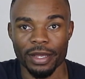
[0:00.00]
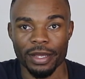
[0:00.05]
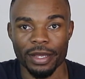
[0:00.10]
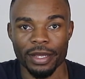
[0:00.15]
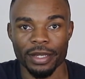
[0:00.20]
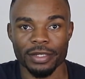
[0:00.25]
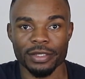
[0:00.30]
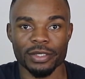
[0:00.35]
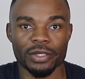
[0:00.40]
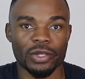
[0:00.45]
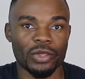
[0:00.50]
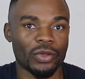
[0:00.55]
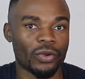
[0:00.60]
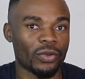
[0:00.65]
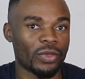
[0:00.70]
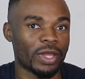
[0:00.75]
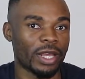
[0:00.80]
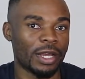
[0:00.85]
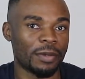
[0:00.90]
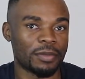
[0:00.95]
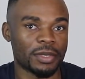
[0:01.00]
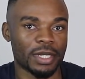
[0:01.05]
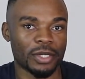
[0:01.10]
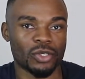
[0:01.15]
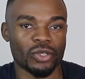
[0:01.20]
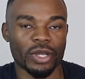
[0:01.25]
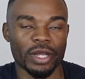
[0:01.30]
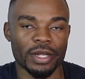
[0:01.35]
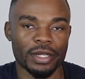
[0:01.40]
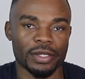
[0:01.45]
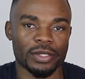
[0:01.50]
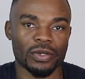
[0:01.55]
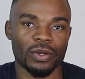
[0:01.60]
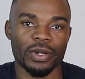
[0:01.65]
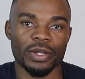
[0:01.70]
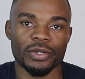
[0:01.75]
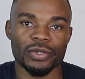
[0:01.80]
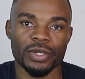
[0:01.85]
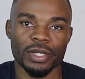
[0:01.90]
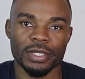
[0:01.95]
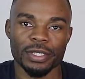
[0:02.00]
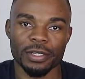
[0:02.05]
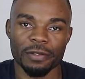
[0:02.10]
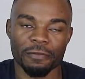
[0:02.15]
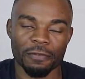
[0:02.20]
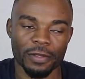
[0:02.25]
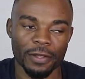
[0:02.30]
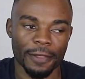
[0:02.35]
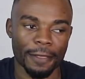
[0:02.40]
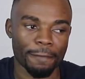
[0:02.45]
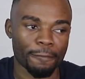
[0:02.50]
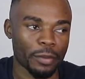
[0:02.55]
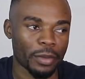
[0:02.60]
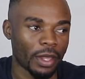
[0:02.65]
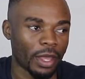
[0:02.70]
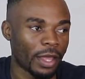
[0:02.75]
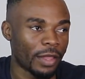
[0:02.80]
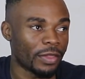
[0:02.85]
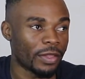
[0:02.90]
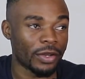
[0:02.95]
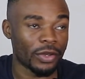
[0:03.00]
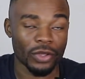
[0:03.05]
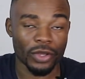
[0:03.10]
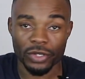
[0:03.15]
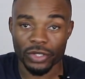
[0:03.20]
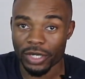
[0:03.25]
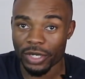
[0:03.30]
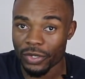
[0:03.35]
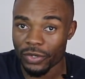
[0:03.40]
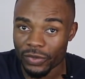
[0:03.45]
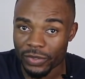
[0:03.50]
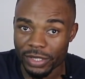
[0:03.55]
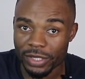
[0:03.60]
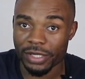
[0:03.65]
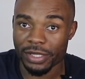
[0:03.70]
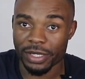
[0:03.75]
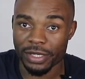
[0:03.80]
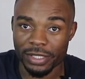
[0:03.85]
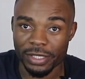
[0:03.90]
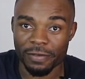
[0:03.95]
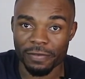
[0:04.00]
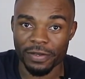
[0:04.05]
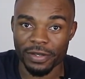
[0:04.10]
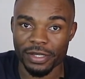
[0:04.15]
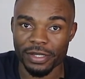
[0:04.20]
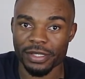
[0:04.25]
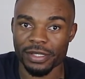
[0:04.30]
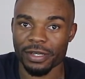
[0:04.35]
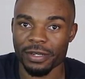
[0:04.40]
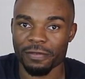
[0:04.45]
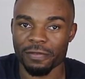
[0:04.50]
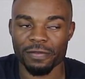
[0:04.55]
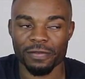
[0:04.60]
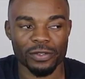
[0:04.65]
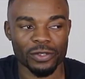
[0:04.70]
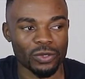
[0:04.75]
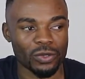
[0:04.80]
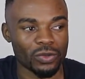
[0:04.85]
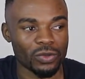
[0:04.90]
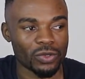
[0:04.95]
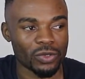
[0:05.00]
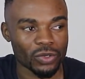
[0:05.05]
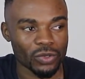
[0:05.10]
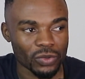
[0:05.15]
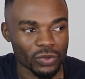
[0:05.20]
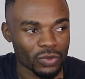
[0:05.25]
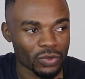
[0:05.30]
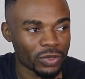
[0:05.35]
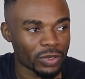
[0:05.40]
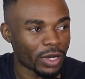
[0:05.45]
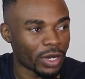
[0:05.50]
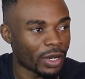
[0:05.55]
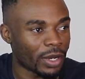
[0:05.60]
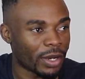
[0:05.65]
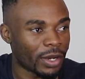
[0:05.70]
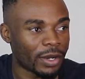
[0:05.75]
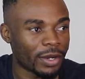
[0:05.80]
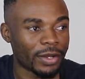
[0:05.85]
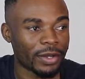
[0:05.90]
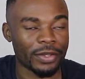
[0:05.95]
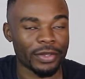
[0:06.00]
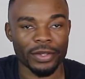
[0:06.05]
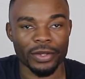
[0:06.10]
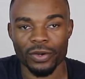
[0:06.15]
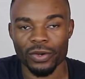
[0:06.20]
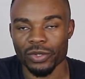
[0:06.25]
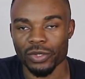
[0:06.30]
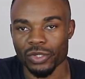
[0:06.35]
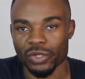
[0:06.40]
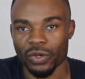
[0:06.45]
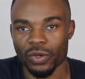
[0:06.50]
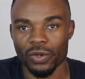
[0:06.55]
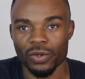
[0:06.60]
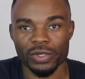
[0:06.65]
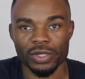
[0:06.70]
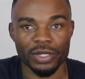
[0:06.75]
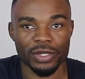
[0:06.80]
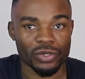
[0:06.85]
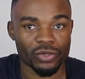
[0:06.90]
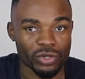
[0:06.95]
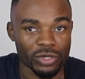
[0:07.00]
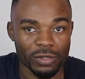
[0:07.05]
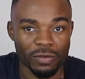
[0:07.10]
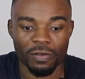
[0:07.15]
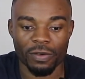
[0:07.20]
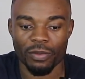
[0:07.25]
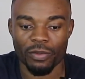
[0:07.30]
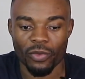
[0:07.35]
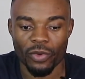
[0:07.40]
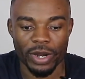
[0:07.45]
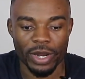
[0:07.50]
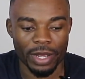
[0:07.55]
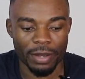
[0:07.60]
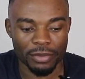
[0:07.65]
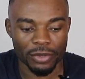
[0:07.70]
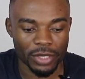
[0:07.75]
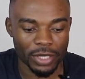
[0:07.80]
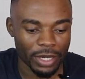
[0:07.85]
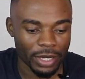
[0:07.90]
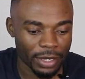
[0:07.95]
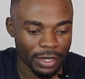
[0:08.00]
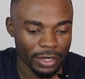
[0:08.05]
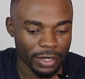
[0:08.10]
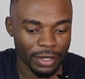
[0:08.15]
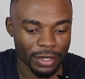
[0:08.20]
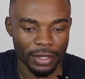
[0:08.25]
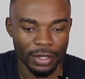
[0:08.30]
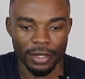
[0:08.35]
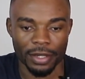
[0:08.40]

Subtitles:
it's through the apps that you can install into the TV, and then you actually use the TV itself to do the controls and switch from one app to the other.